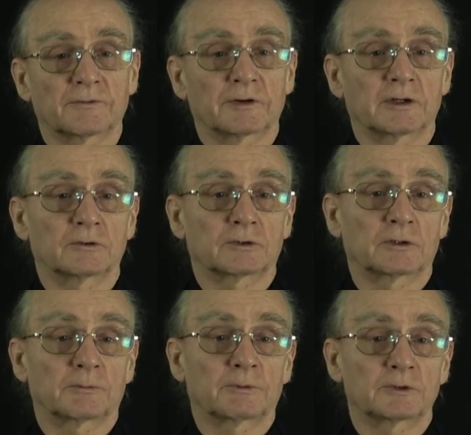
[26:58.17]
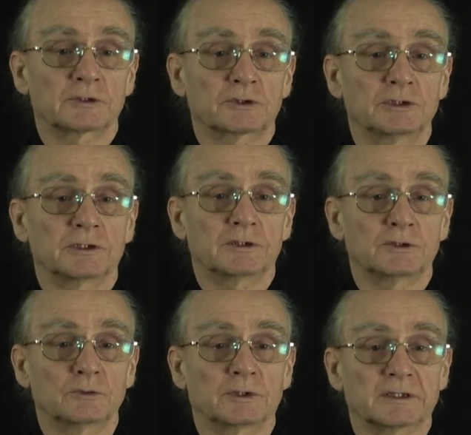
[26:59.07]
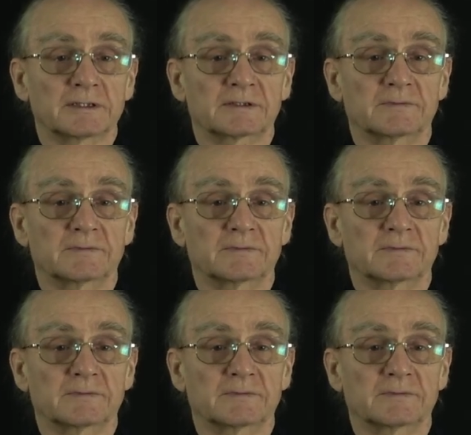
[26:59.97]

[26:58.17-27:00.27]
value position in US